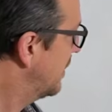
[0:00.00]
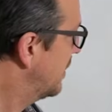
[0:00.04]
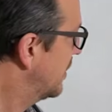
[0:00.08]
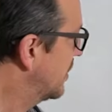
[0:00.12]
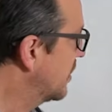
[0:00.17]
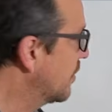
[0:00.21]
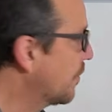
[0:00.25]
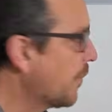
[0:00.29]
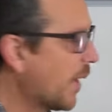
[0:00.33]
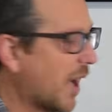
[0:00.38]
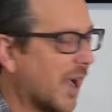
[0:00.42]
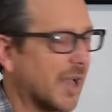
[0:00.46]

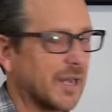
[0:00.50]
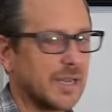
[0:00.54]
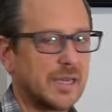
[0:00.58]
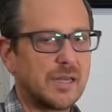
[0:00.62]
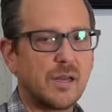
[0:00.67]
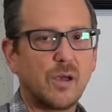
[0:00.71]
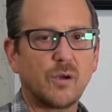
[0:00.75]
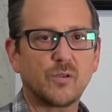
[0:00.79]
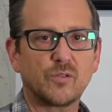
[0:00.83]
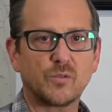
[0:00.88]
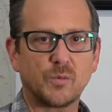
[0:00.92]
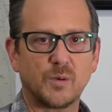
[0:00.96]
Your body
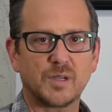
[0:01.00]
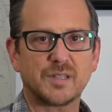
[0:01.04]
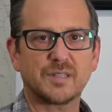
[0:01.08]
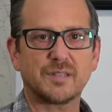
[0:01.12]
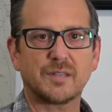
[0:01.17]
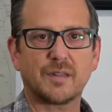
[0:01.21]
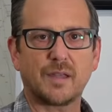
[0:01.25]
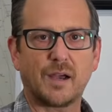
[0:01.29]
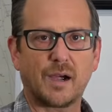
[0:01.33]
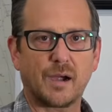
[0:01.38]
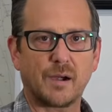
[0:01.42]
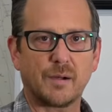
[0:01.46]
knows
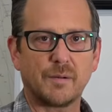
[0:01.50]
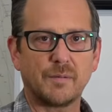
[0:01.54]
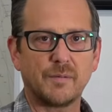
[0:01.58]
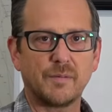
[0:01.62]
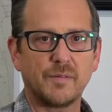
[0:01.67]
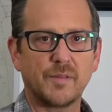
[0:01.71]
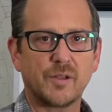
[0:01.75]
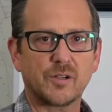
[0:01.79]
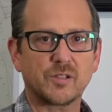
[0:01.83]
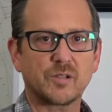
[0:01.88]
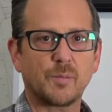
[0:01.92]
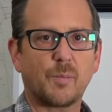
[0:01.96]
what's there.
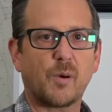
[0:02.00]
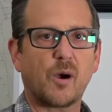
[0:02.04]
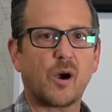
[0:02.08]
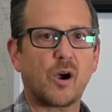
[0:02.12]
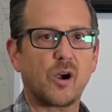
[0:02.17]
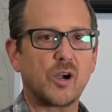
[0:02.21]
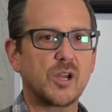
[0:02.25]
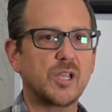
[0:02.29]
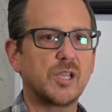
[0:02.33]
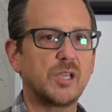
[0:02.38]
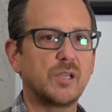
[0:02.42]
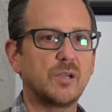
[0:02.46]
There's a
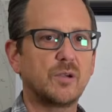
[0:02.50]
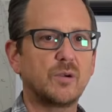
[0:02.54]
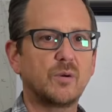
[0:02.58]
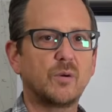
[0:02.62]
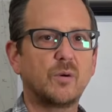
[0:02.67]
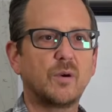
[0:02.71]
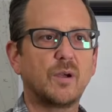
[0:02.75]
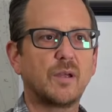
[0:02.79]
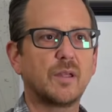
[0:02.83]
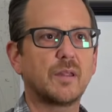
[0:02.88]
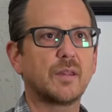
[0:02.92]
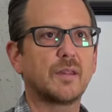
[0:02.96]
part of
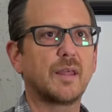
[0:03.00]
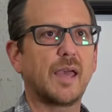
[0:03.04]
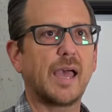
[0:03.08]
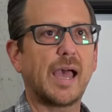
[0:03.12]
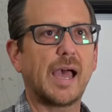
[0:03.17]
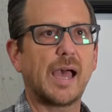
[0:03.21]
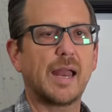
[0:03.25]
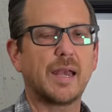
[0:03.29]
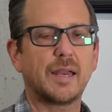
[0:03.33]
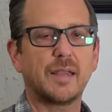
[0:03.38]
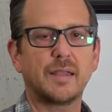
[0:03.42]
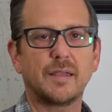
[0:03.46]
you
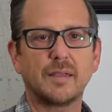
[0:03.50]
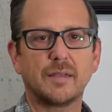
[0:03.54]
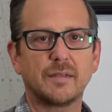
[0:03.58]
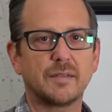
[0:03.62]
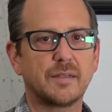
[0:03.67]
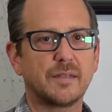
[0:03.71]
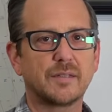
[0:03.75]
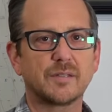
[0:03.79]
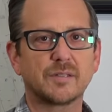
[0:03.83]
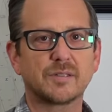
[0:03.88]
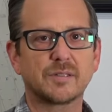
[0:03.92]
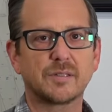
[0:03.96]
that
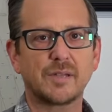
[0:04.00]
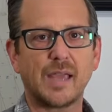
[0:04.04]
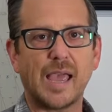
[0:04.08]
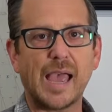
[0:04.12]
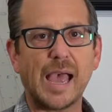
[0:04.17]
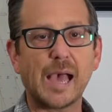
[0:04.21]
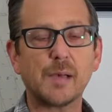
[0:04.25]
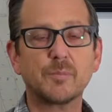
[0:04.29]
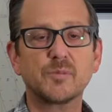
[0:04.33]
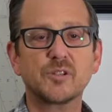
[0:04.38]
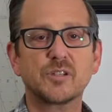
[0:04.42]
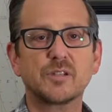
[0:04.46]
is
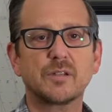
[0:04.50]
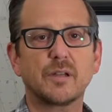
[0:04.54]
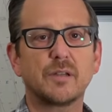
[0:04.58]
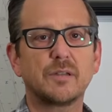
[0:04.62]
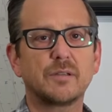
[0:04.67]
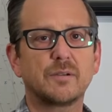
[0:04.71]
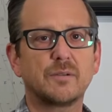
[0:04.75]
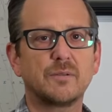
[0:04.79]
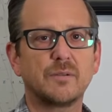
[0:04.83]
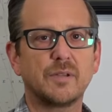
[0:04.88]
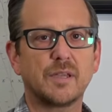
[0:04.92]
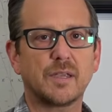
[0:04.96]

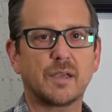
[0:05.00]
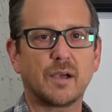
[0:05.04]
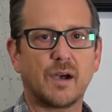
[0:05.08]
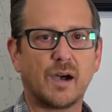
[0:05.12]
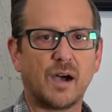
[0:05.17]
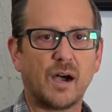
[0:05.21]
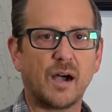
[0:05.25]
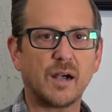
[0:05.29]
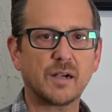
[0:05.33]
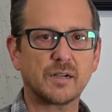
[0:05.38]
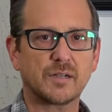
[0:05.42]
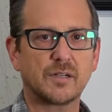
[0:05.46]
absolutely
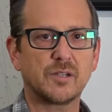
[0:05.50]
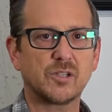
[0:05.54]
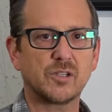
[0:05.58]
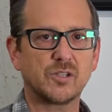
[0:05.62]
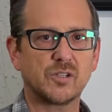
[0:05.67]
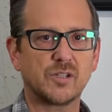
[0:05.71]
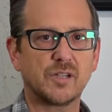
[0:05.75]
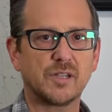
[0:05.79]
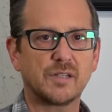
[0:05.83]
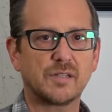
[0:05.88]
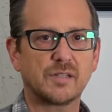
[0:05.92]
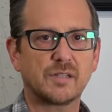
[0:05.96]

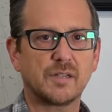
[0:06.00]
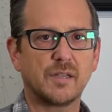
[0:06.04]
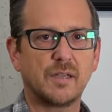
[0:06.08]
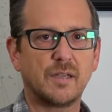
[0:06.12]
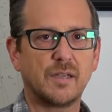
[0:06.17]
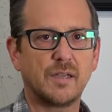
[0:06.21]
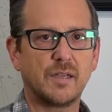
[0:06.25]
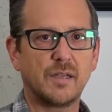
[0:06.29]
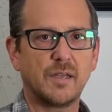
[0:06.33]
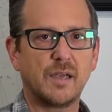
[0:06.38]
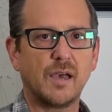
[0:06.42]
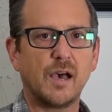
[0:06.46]
cognizant
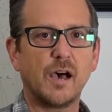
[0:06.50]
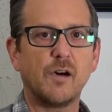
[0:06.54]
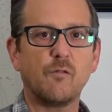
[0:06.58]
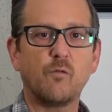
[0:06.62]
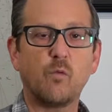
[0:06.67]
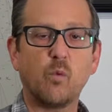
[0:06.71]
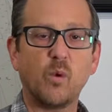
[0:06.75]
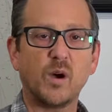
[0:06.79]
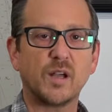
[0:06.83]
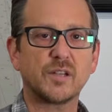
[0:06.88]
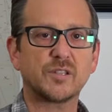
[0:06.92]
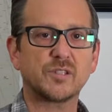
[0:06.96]
of
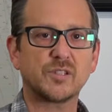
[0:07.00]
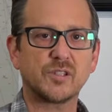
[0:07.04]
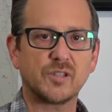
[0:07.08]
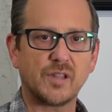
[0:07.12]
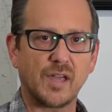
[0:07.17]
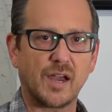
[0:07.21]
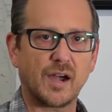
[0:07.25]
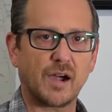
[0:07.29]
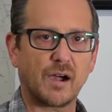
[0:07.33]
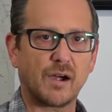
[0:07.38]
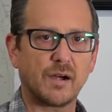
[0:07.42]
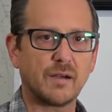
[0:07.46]
what's
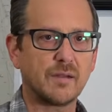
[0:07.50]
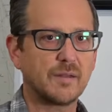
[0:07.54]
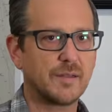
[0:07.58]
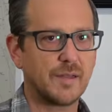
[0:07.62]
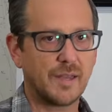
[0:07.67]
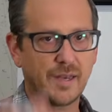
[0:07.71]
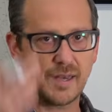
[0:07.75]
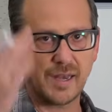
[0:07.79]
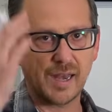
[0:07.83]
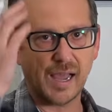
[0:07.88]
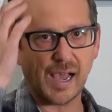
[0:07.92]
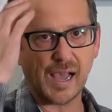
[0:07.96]
there.
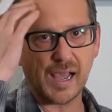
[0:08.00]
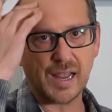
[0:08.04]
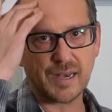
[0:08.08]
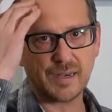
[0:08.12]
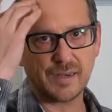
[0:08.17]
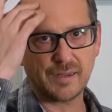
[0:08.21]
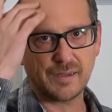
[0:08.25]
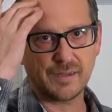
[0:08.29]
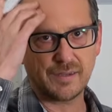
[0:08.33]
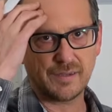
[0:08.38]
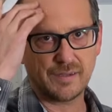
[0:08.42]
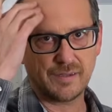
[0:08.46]

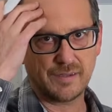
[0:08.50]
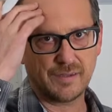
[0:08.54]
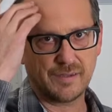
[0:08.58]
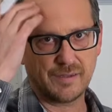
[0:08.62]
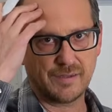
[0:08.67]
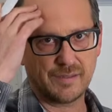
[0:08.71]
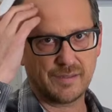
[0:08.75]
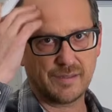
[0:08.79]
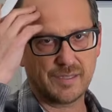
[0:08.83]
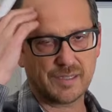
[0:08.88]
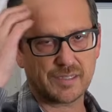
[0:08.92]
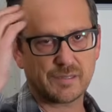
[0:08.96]
Not
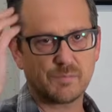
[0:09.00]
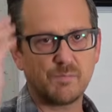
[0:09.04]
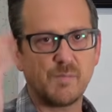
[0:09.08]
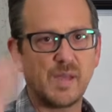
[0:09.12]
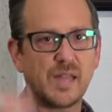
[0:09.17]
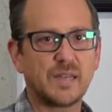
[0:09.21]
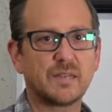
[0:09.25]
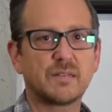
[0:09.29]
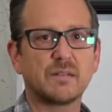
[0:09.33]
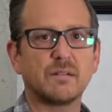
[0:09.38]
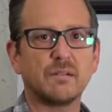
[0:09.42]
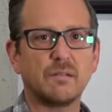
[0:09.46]
this
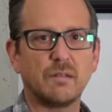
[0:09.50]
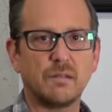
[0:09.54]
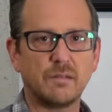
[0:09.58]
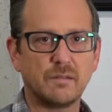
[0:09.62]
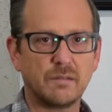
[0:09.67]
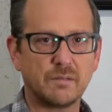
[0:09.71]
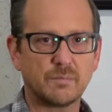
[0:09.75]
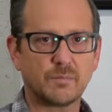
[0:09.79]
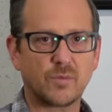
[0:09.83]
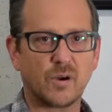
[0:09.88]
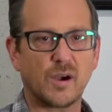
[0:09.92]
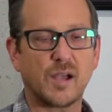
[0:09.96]
mental
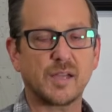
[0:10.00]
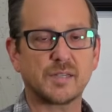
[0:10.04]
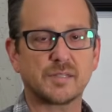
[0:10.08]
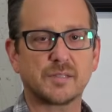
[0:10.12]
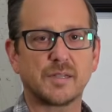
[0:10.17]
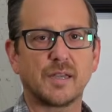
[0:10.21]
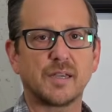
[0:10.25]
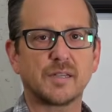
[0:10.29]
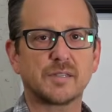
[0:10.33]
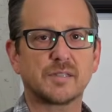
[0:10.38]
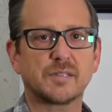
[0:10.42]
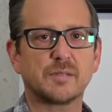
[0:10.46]

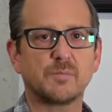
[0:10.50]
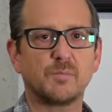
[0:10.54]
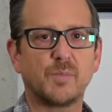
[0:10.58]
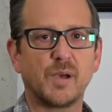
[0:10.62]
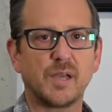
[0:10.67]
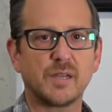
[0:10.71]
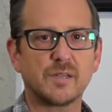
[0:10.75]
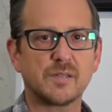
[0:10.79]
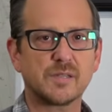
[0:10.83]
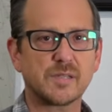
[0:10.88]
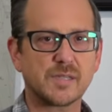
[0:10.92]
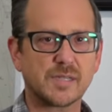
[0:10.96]
process,
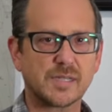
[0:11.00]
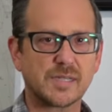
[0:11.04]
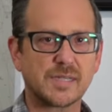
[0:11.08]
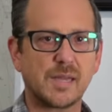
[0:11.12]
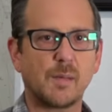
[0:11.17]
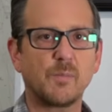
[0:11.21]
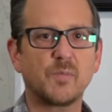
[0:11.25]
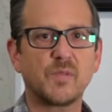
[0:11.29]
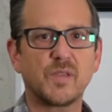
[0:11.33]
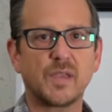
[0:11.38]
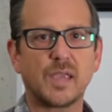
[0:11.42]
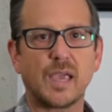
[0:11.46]
but
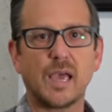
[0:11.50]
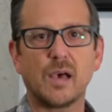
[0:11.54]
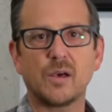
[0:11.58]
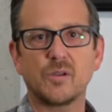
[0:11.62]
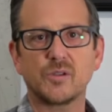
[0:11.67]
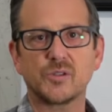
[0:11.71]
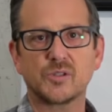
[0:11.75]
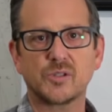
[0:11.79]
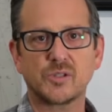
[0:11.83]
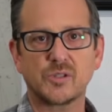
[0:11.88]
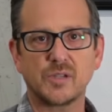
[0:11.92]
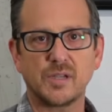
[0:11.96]
something
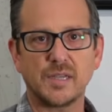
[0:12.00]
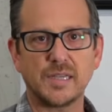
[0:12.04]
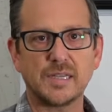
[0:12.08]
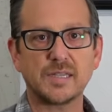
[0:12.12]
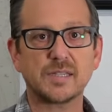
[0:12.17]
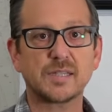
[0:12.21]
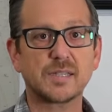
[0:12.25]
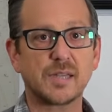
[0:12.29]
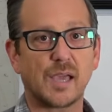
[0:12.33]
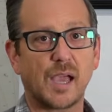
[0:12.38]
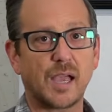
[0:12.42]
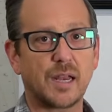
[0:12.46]
else
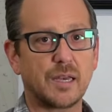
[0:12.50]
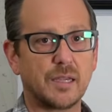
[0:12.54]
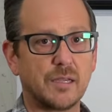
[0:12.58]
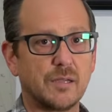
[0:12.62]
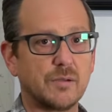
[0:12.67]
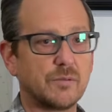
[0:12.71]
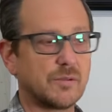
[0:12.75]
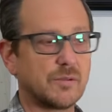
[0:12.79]
inside of you